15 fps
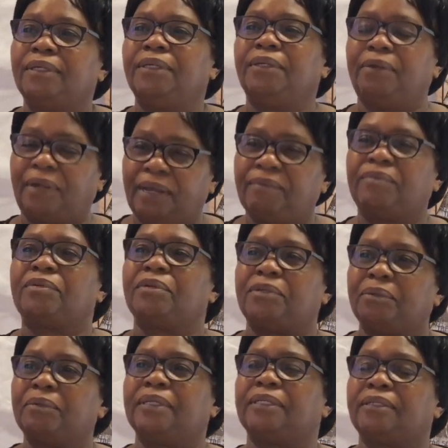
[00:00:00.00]
You have to
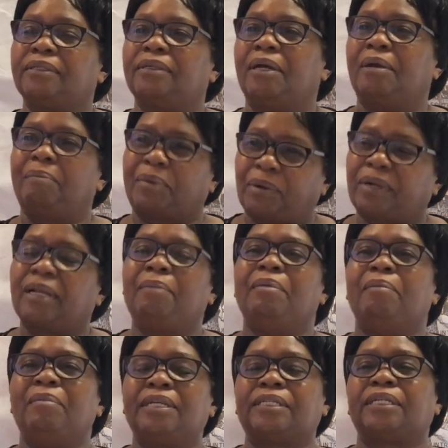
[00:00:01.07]
do it. Proclaim
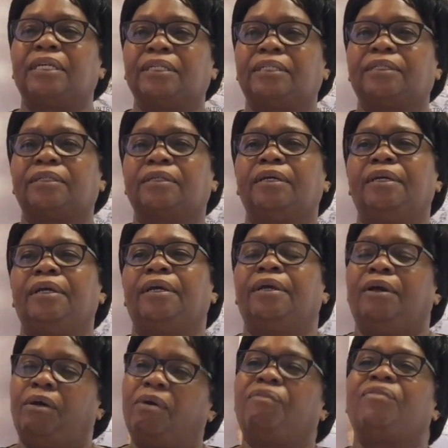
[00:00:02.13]
a message
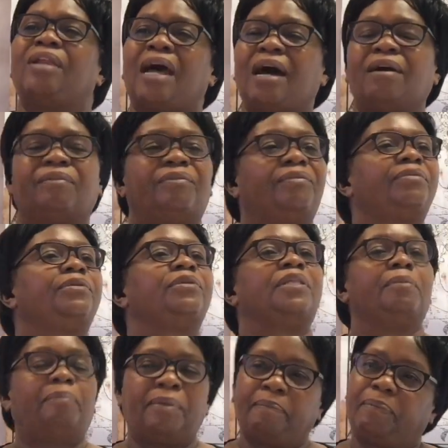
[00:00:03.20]
of love to
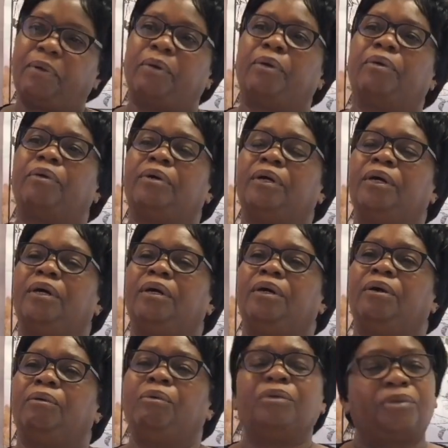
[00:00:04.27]
the people
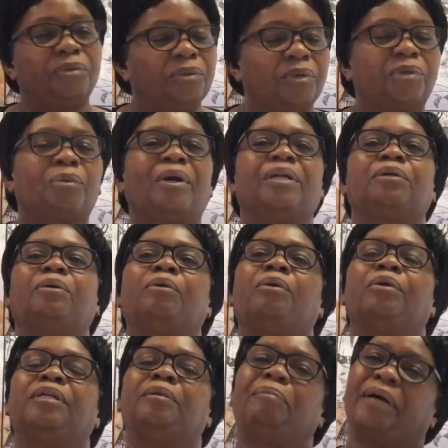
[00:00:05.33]
who do not want
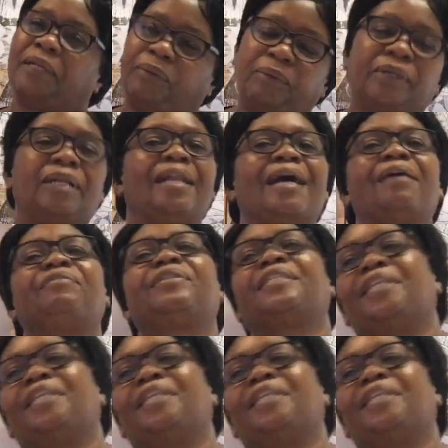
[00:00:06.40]
God, but God loves